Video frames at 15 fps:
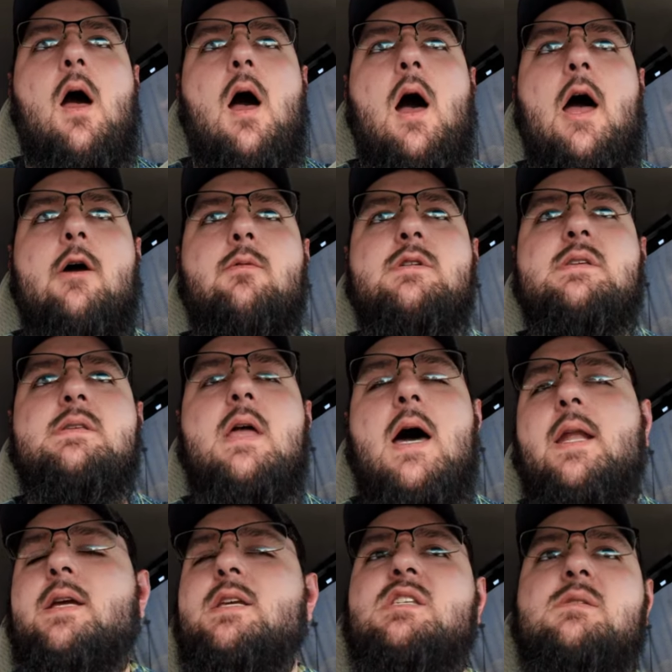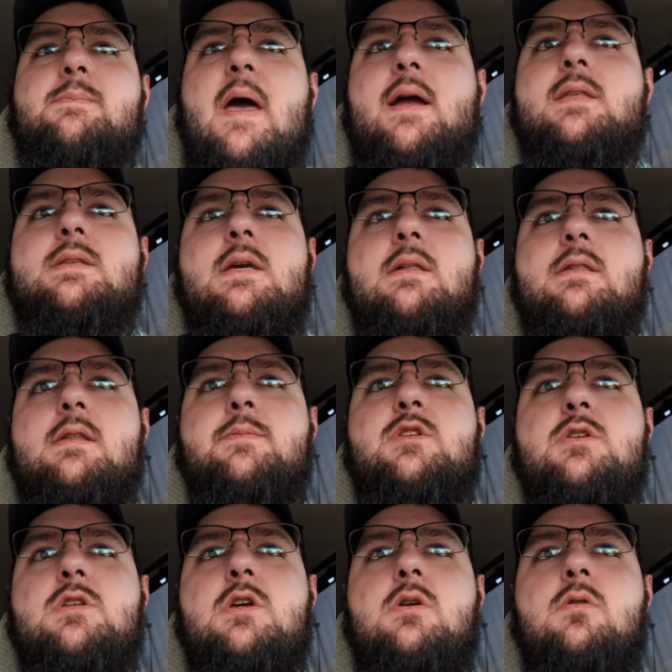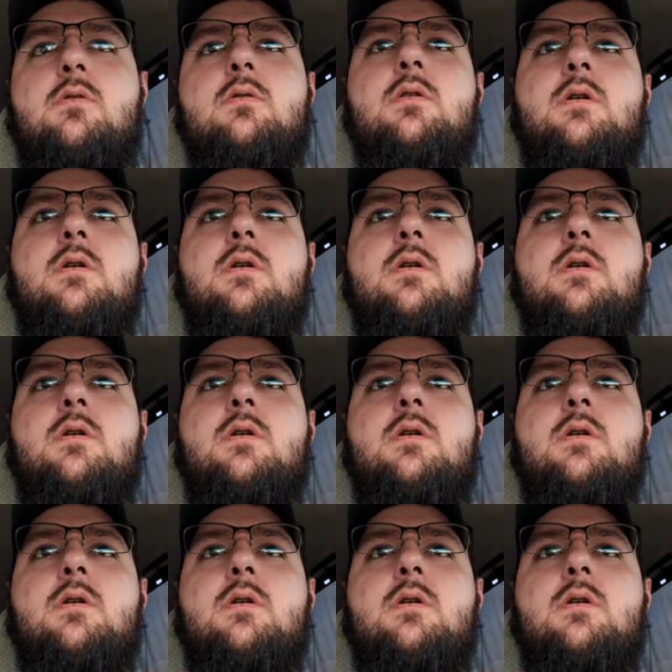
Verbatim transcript: I was not expecting them to do.